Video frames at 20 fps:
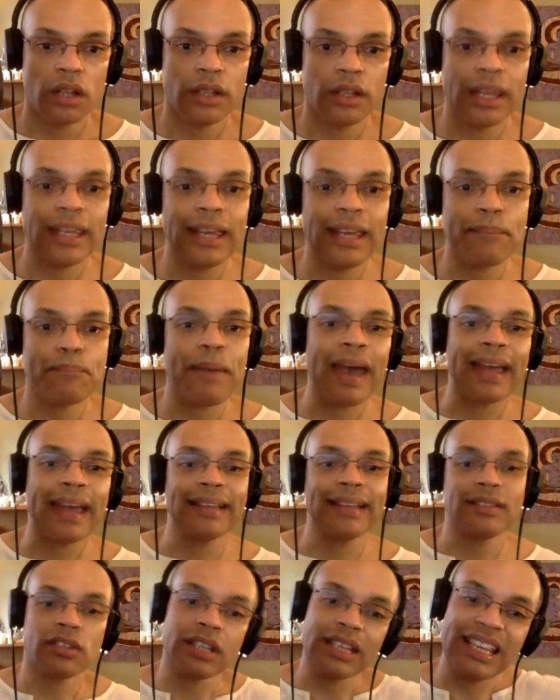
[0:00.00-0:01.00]
They get back
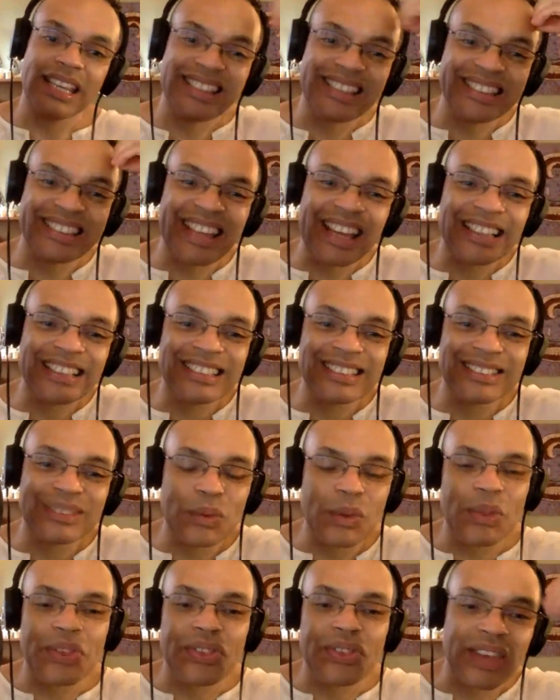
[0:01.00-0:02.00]
into the
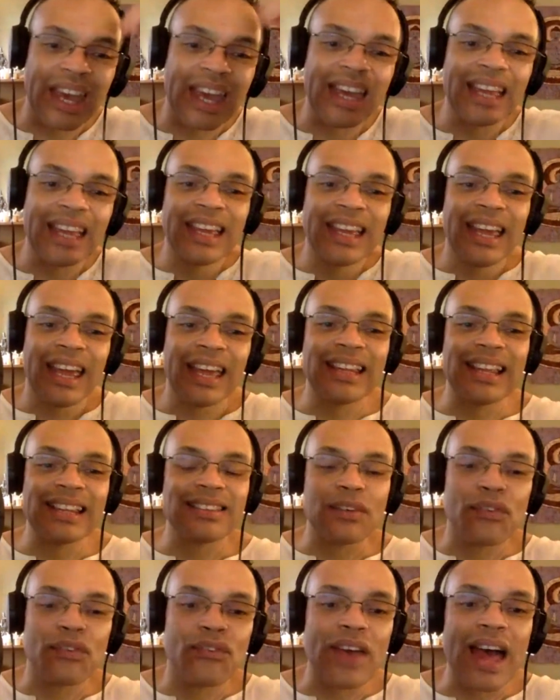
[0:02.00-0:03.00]
intellectual thing, and that's
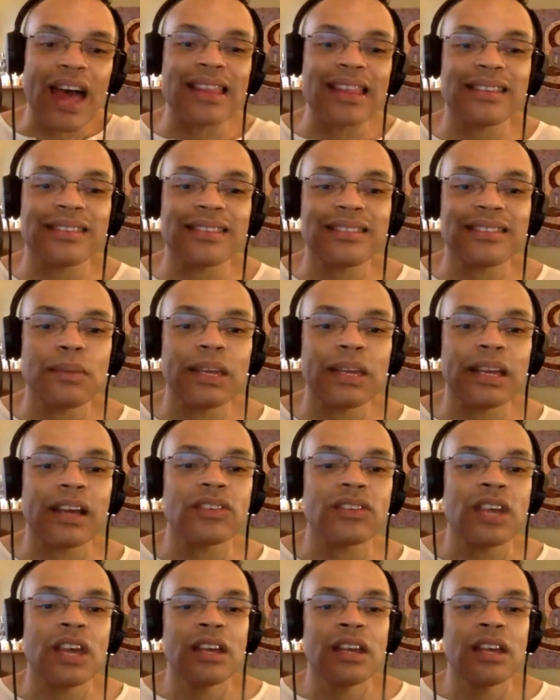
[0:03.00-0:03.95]
a fallacy because,